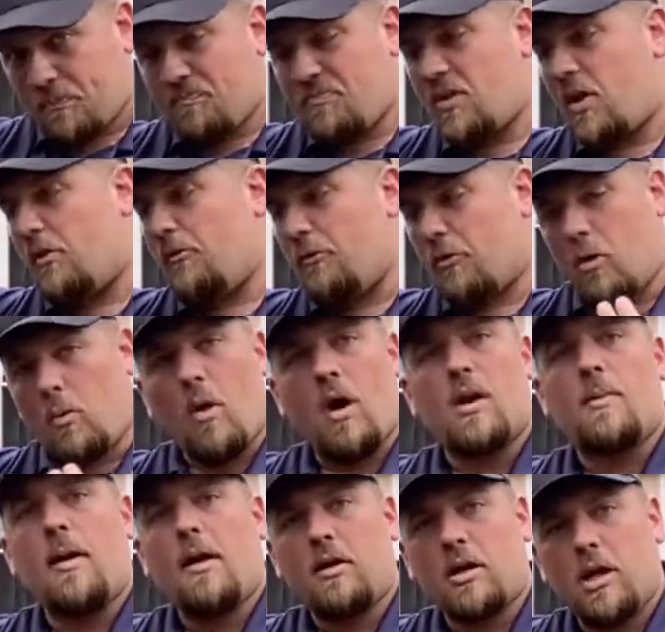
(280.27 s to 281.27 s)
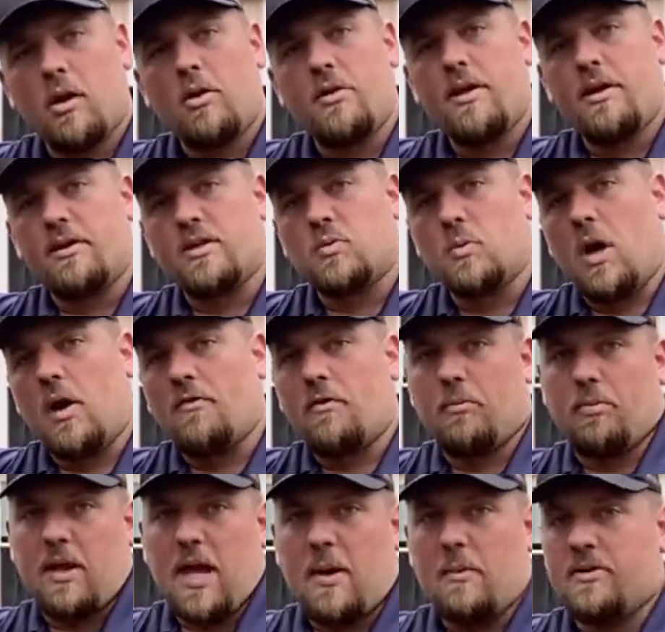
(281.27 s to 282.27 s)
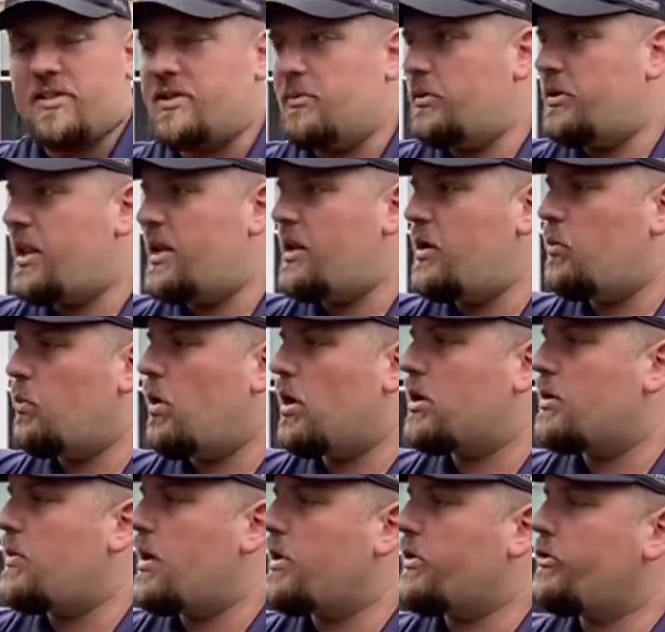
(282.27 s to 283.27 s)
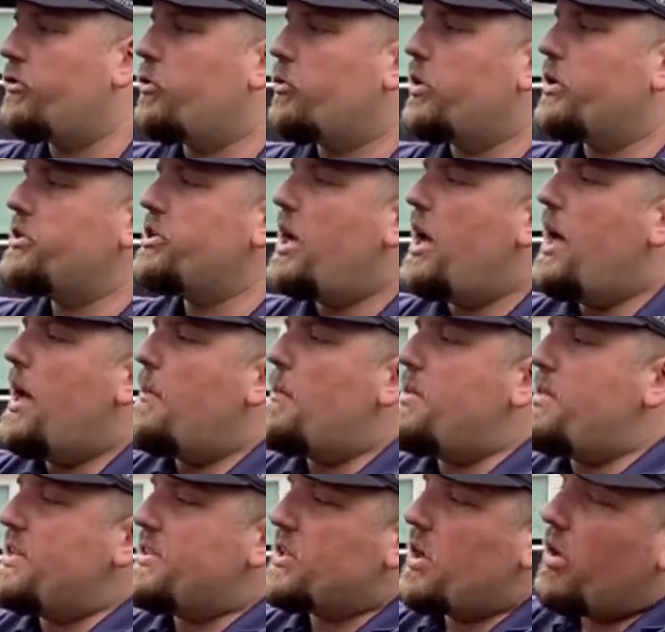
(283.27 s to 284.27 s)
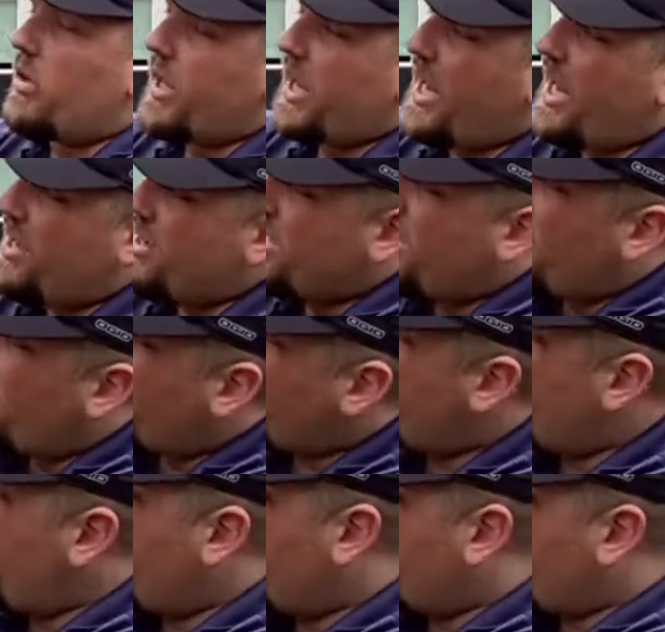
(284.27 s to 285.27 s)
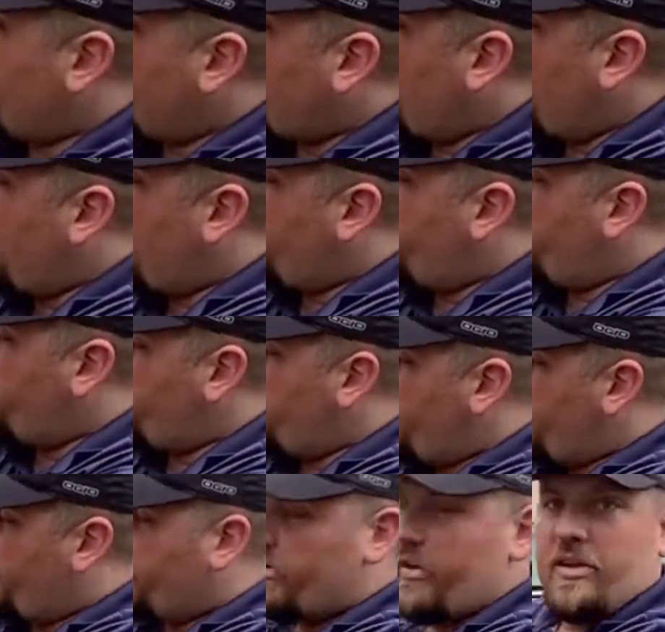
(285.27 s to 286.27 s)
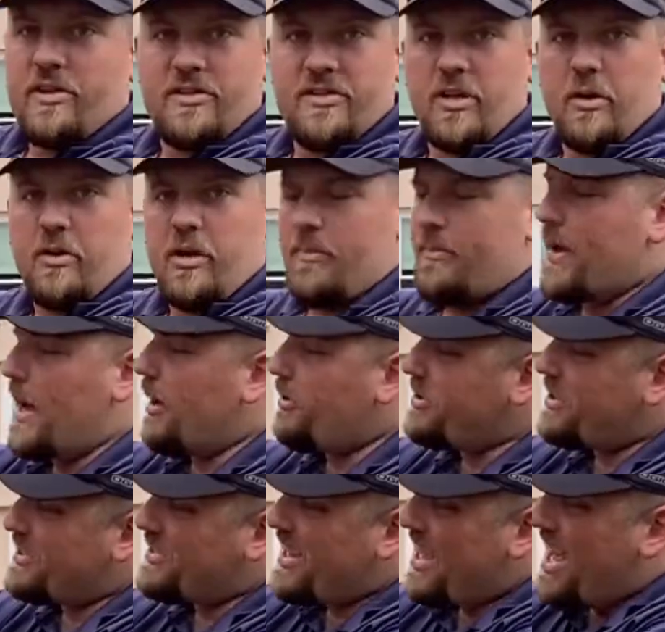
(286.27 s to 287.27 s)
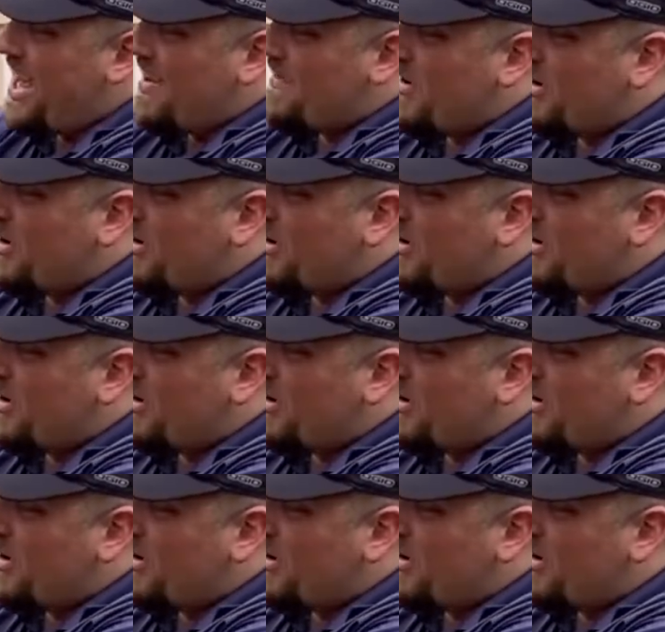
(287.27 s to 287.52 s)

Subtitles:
for a water bottle to go in there as well if I'm playing with someone that need water bottle storage. But these all, again, carabine and clip on to these sewn in pouches. I've also